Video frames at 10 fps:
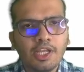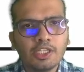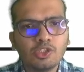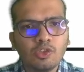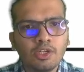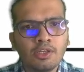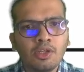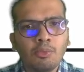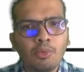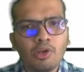ensuring
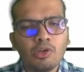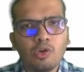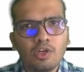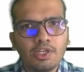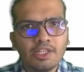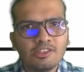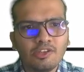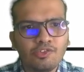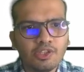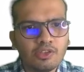product quality and
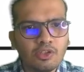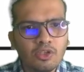safety.